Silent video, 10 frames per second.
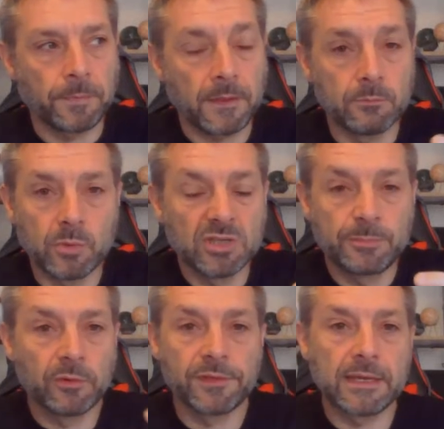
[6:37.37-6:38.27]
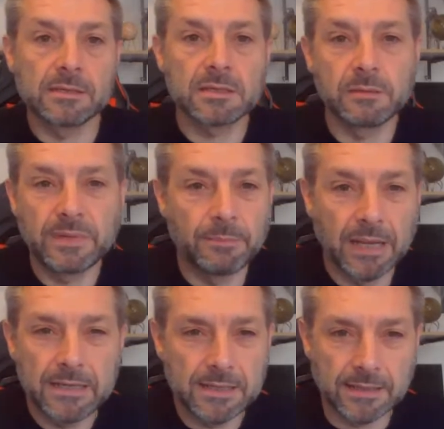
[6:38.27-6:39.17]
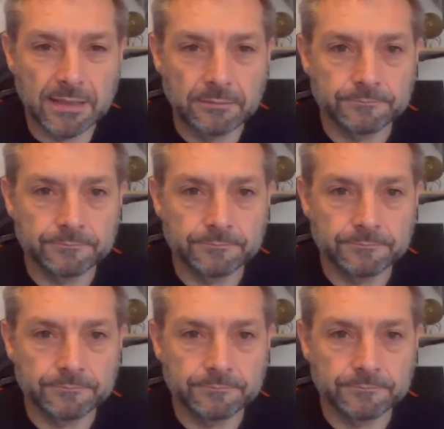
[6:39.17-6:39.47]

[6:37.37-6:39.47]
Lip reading: and multiple things can be blended